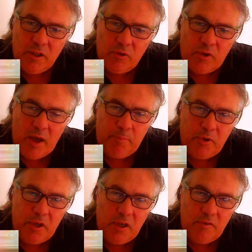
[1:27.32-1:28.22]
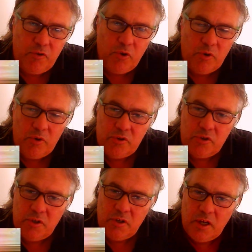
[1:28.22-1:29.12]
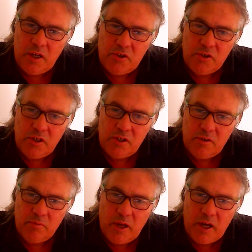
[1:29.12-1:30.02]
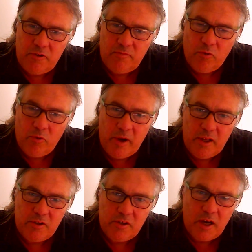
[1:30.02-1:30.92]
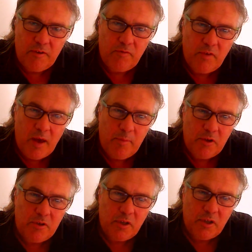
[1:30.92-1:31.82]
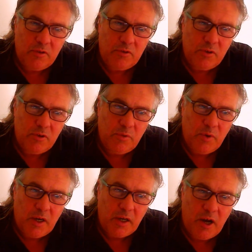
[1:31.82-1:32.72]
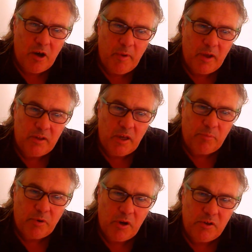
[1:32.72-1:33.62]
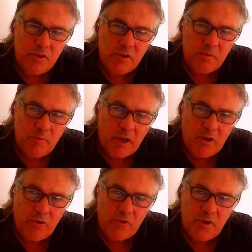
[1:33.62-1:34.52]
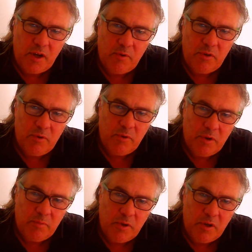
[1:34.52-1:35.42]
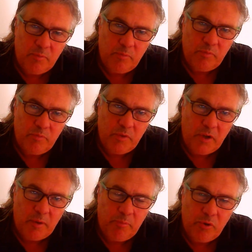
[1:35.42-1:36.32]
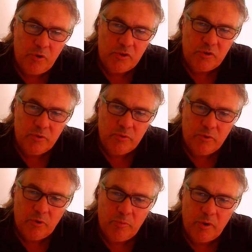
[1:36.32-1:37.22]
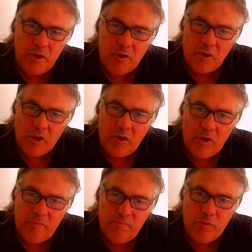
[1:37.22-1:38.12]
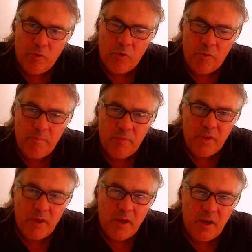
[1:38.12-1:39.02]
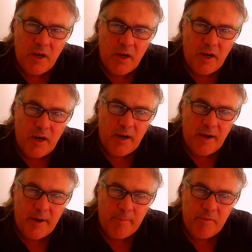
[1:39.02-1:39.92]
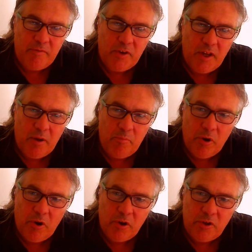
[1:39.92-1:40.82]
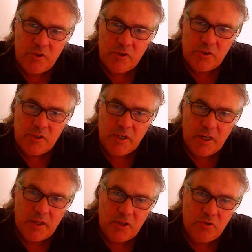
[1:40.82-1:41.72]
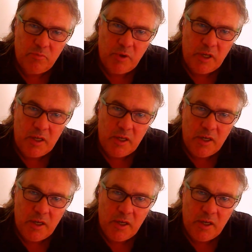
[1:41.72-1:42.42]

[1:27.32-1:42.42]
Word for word: Look, happy if you're interested in uh, seeing some large format stuff, happy to, to uh, go about that process and make contact with you in a, in a, in a personal or be it online form. Um, if you don't mind, just uh, there should be,